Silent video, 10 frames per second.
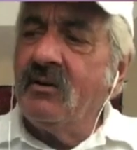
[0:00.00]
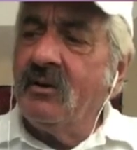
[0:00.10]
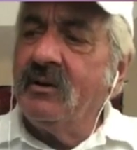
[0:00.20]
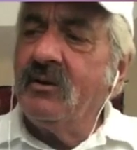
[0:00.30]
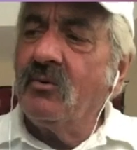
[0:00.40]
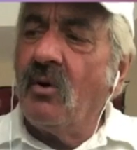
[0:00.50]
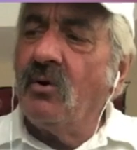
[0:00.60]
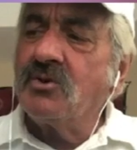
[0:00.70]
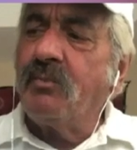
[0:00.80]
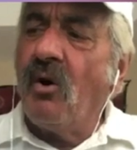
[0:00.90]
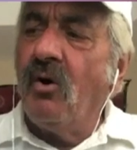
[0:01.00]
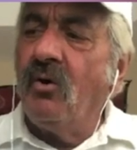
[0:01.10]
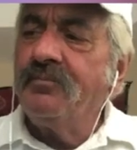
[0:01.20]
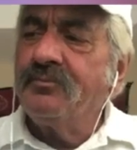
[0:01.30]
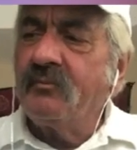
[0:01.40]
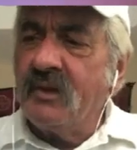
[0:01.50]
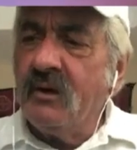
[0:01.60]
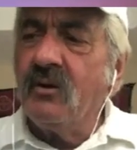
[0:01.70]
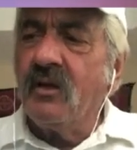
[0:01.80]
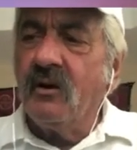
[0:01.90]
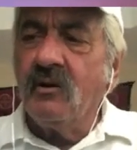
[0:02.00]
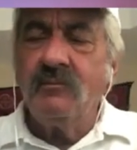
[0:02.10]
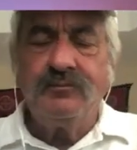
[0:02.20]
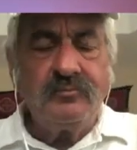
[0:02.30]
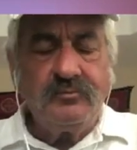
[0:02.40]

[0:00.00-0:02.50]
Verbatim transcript: in the Rose Bowl near there.